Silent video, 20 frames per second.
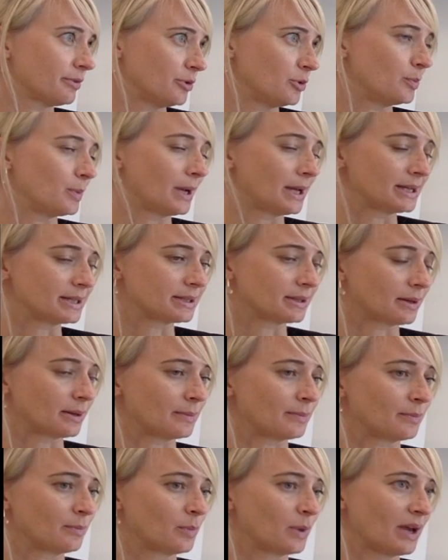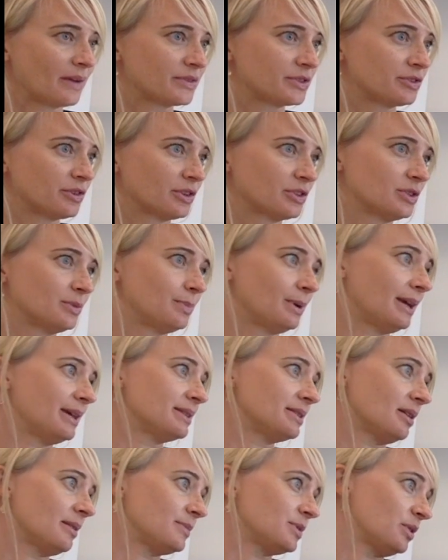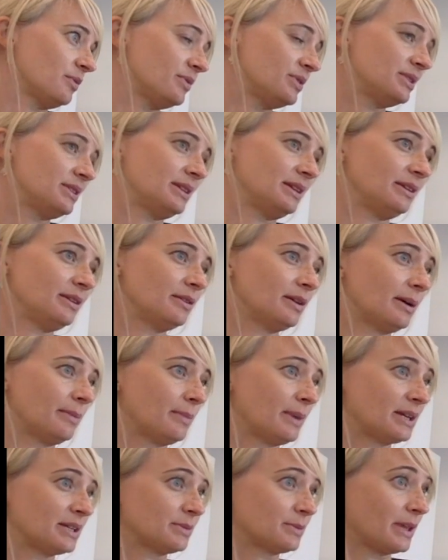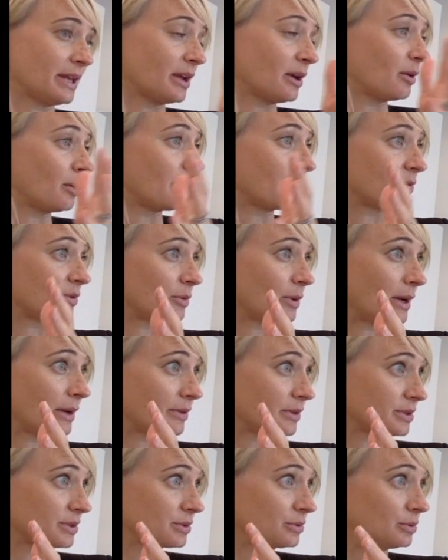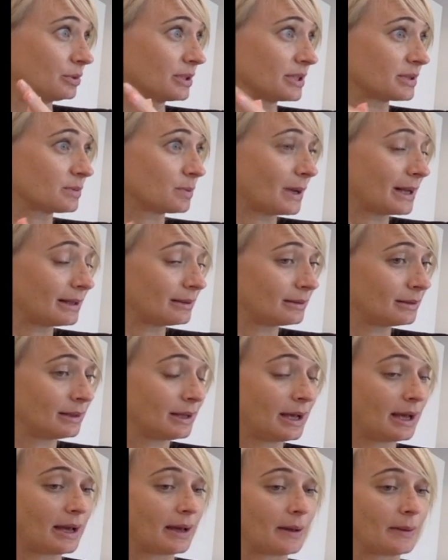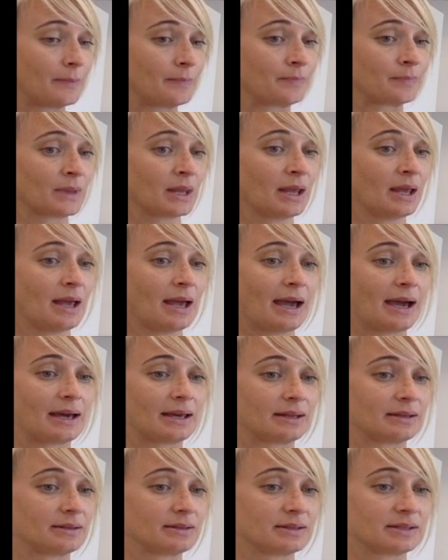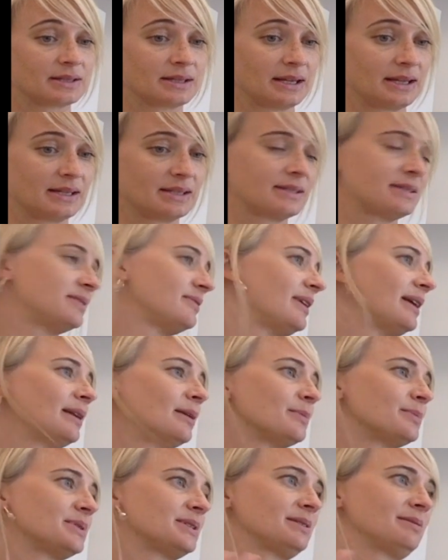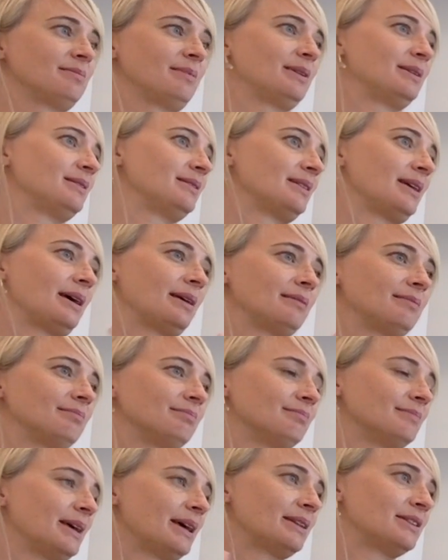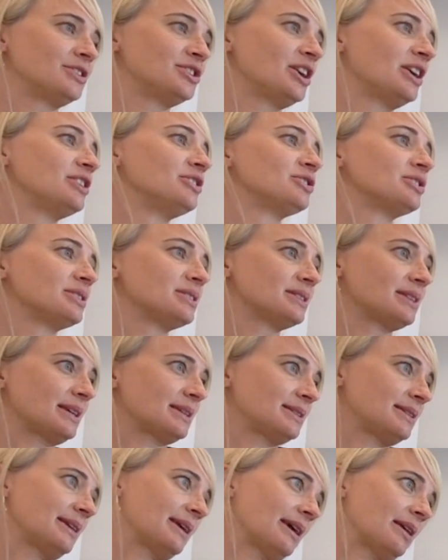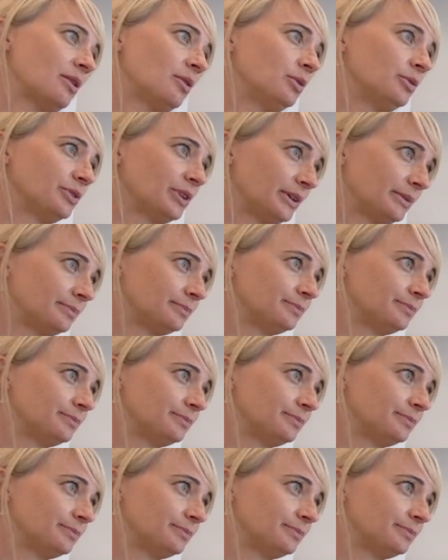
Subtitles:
through playtime. We have structured playtimes, obviously, as they go up throughout the school as well. And it's developed and changes as they get older.